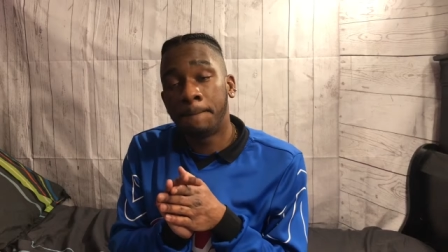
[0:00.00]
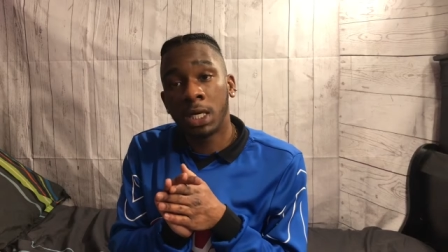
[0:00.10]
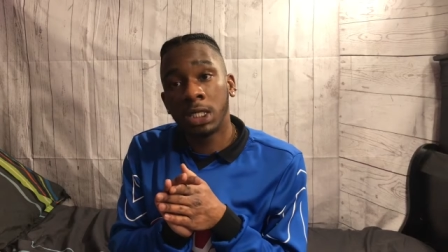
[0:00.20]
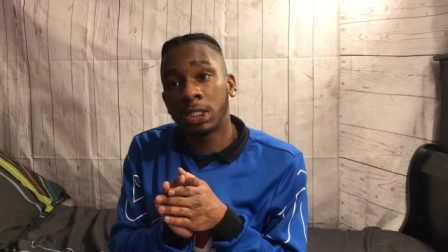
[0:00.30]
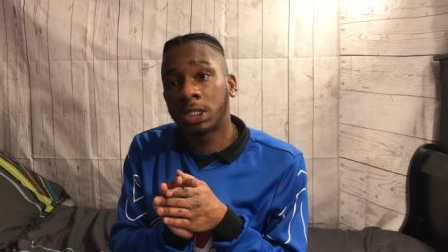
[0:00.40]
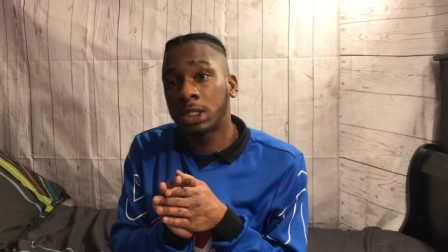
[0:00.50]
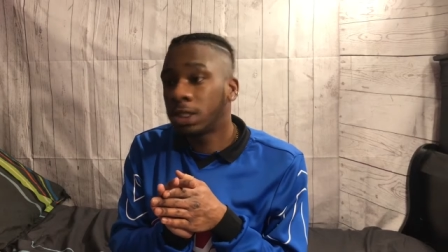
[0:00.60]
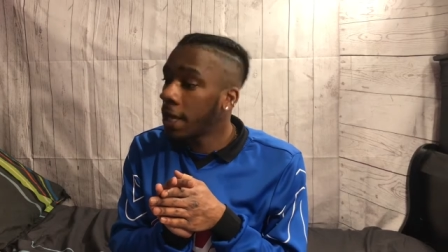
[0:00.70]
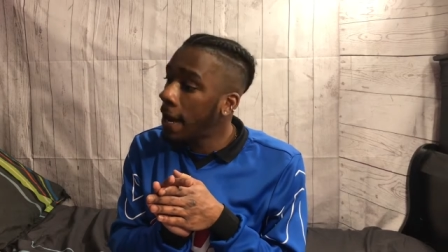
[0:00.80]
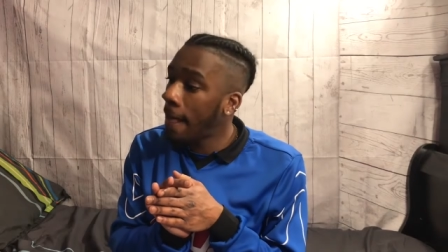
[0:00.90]
But
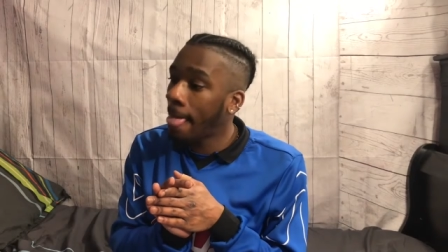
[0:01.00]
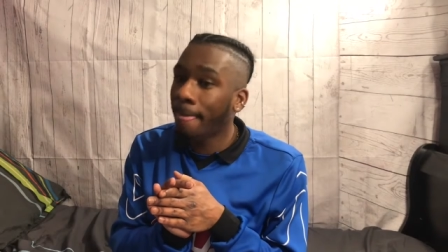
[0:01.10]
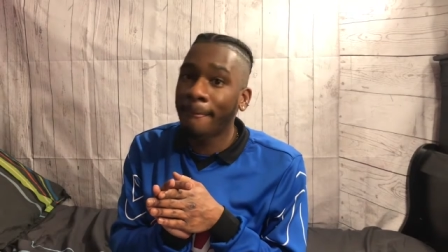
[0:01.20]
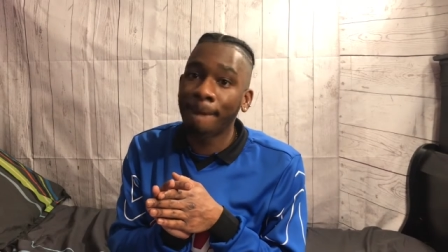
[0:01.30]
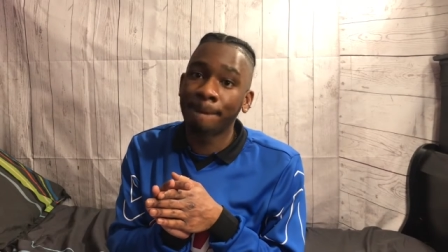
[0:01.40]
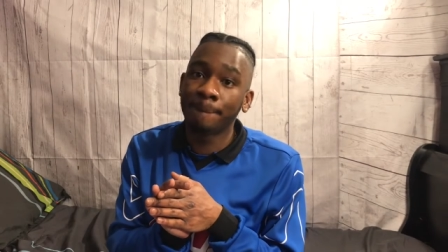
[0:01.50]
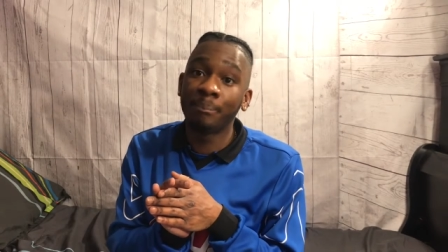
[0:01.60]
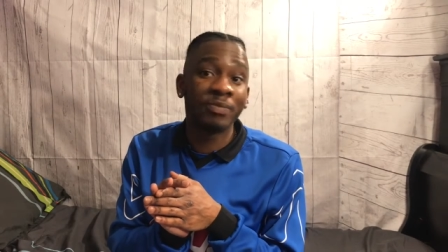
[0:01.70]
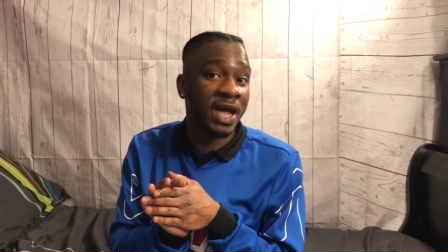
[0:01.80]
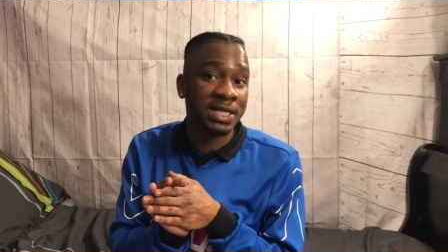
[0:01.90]
yeah,
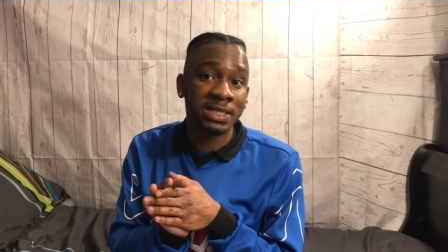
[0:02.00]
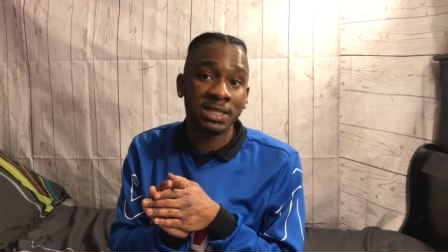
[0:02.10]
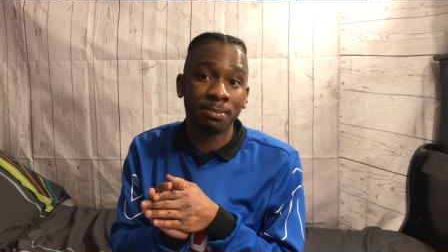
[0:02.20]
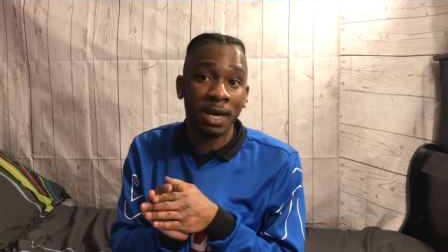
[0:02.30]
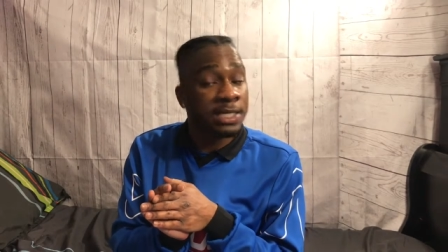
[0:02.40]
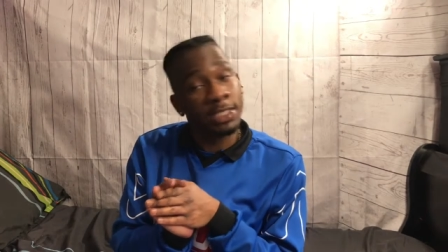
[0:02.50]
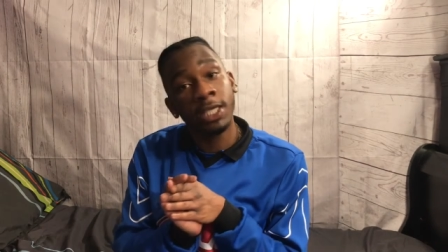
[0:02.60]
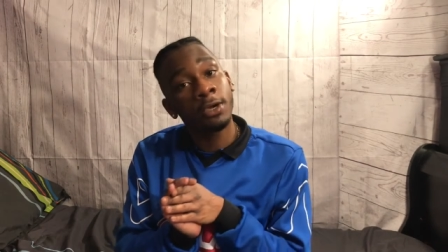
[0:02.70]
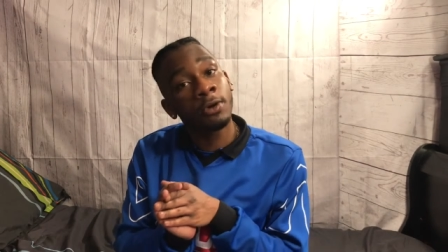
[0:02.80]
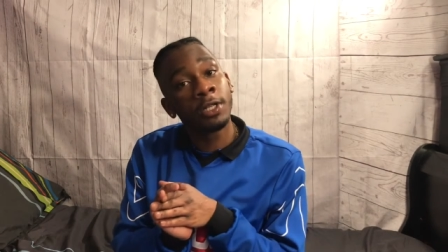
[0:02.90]
that's my
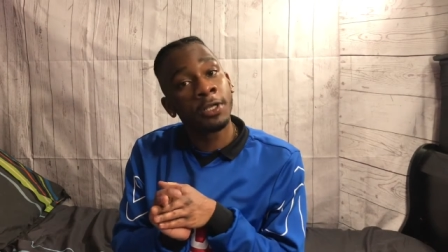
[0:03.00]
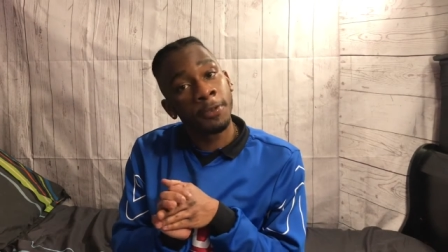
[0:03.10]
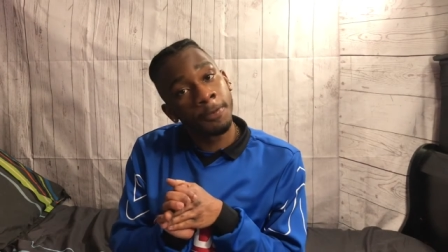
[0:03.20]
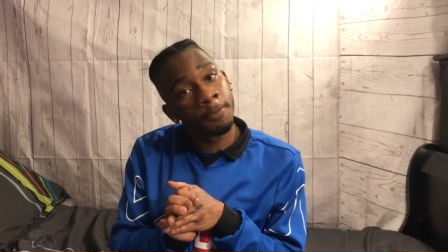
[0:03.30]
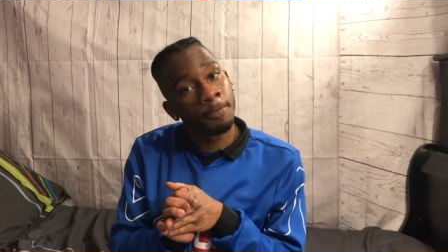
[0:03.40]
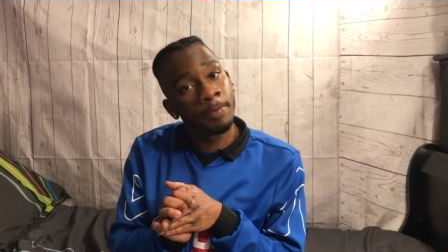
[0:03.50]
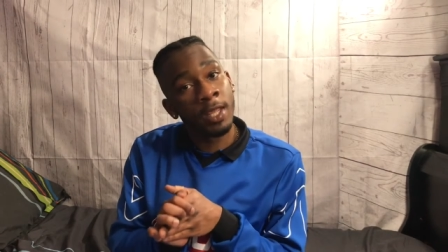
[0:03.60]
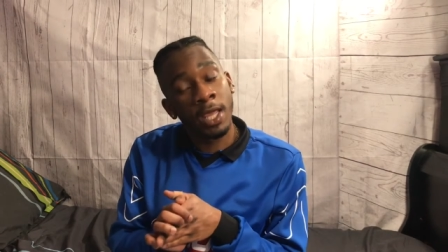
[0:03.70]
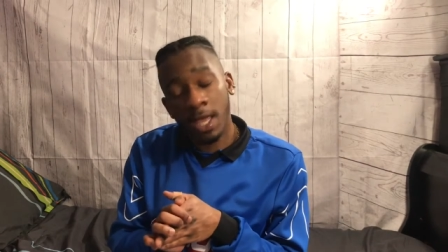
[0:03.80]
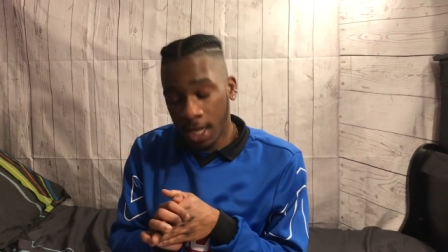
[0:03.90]
take on it.
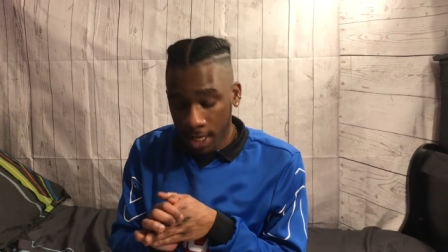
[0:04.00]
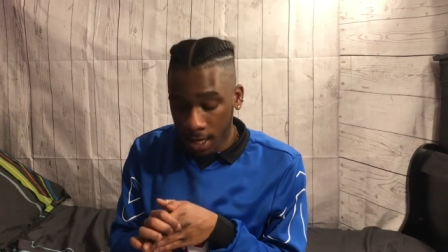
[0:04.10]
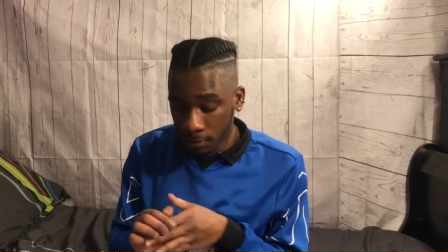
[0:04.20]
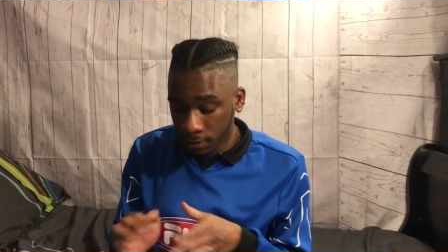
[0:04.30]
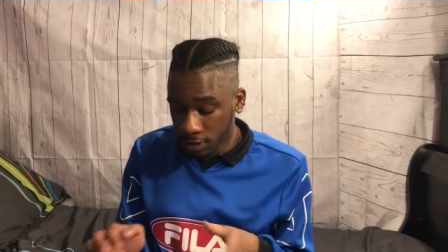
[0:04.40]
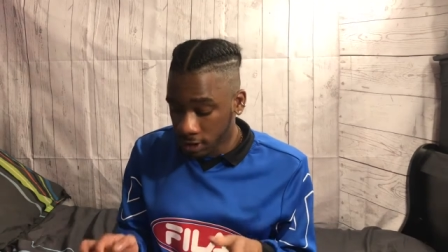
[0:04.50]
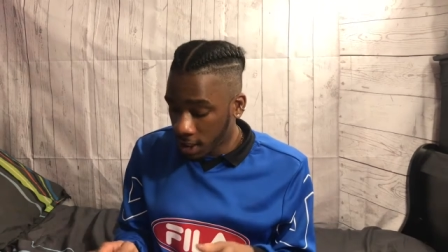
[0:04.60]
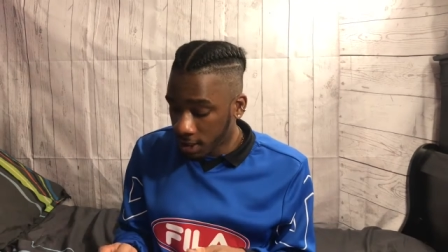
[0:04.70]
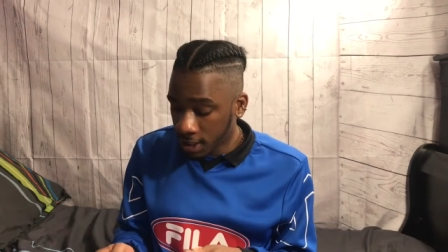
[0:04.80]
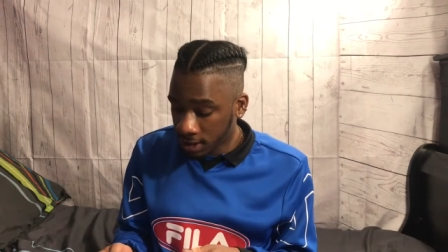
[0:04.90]
And I will see
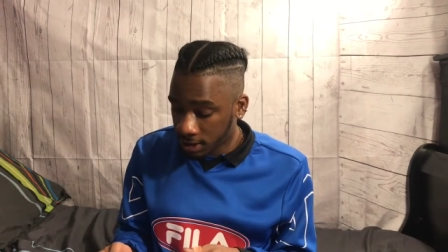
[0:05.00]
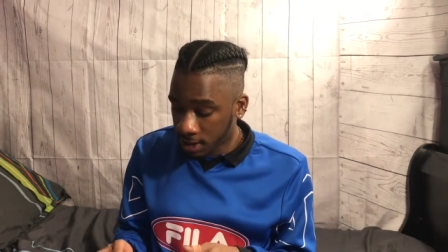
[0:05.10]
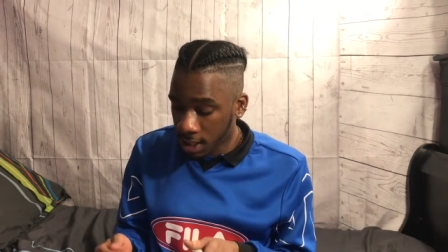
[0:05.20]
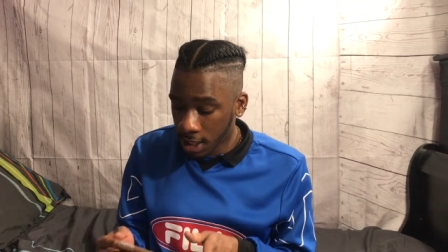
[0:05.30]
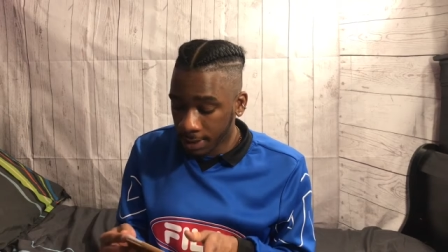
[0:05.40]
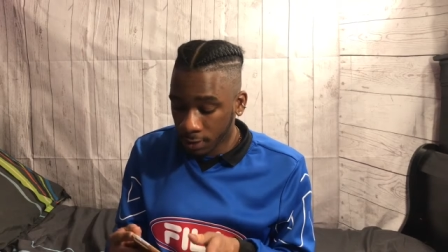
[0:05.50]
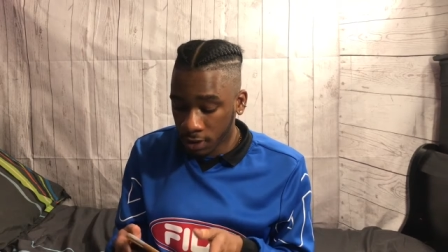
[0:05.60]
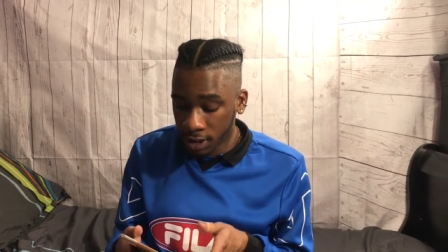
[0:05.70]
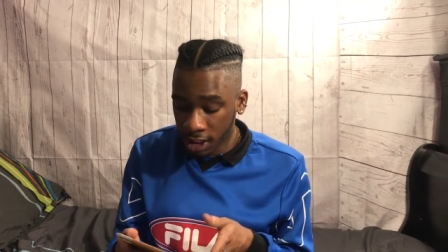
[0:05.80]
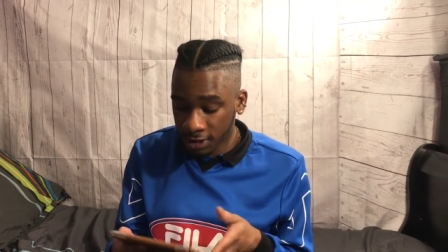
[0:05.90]
y'all next time on
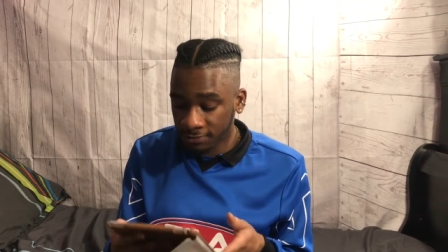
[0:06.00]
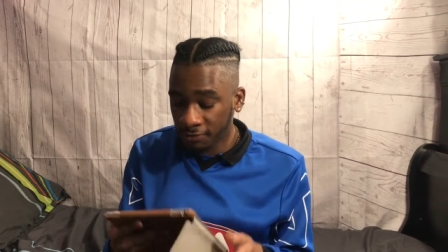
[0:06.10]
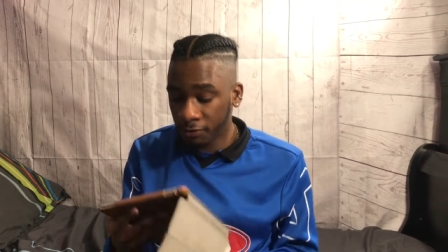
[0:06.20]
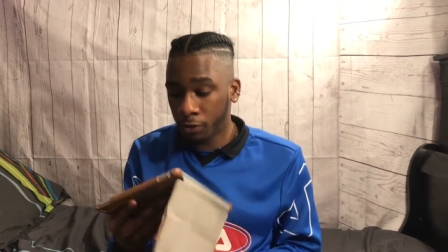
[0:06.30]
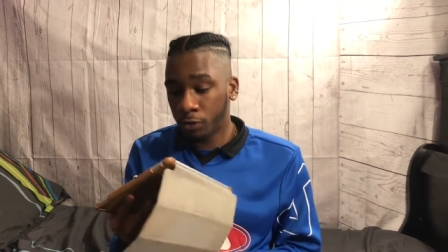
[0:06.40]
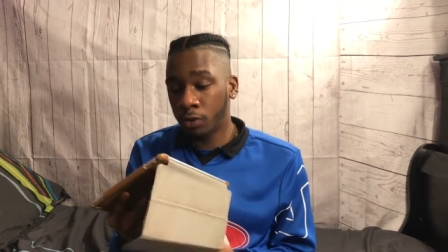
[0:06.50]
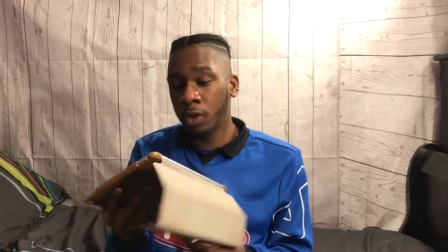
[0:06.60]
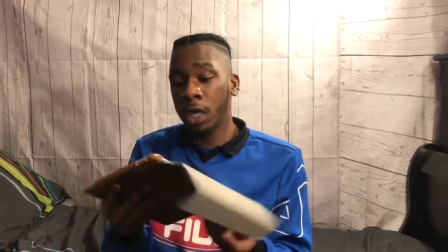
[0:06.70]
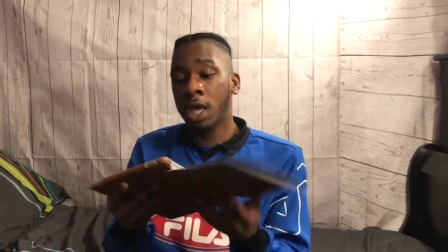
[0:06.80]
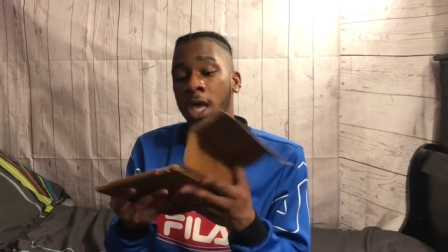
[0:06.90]
the next review.
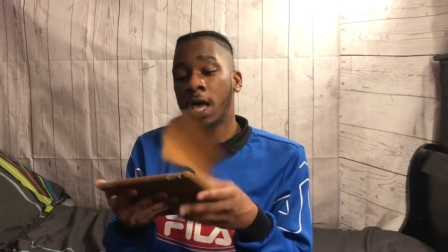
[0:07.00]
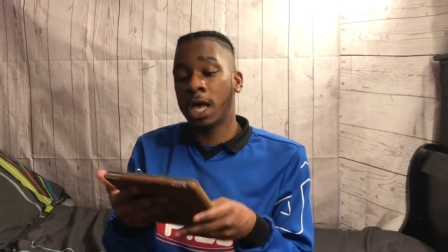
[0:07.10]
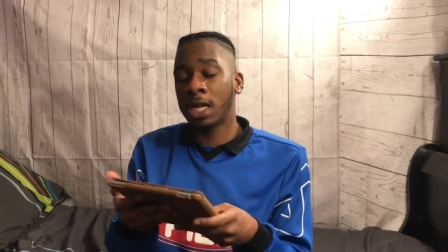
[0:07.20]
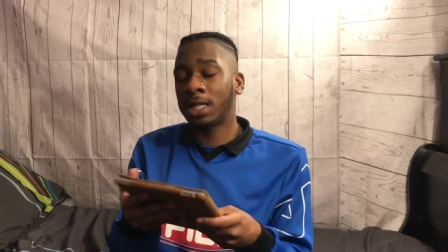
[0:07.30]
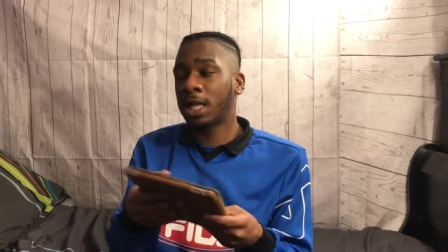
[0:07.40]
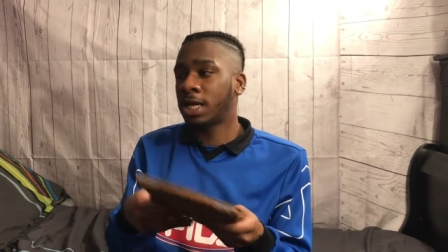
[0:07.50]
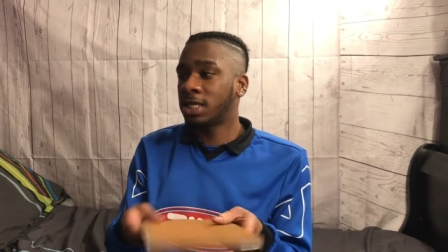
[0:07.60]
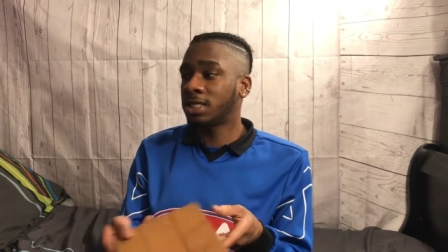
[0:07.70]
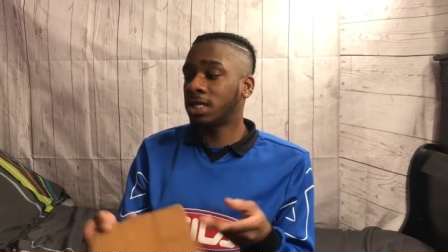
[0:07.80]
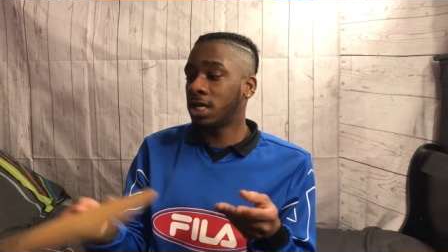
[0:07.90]
And like
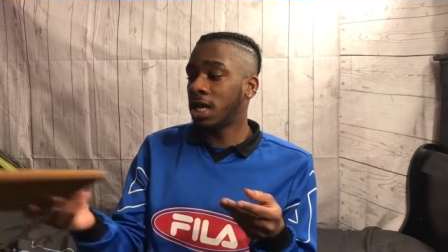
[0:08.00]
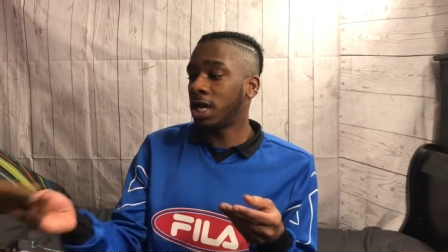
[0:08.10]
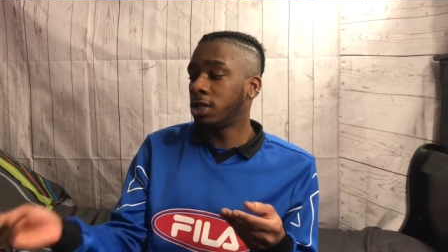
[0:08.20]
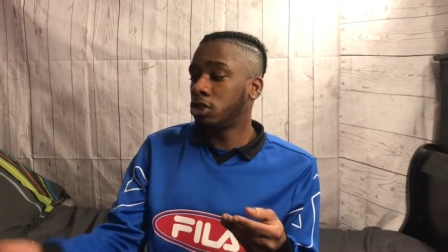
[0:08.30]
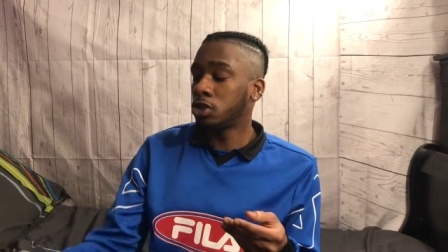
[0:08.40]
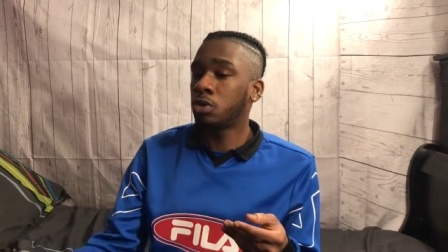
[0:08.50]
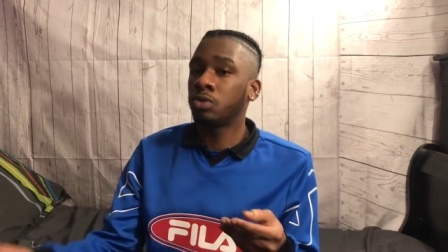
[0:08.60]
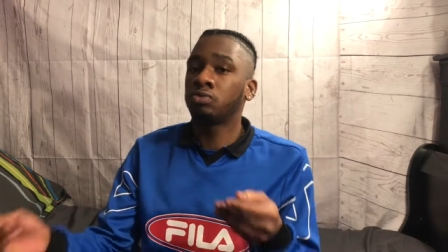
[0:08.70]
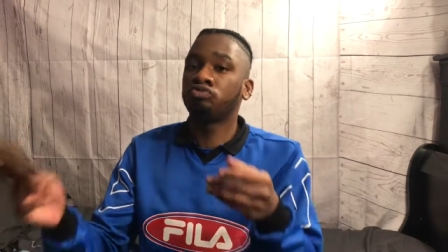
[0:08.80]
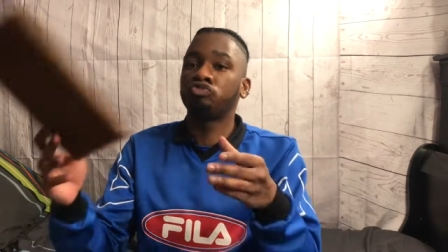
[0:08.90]
I said, I
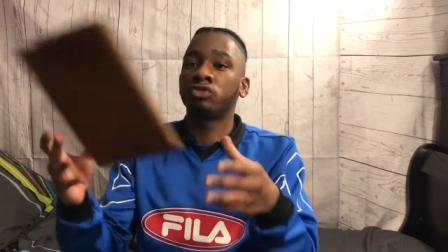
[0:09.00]
don't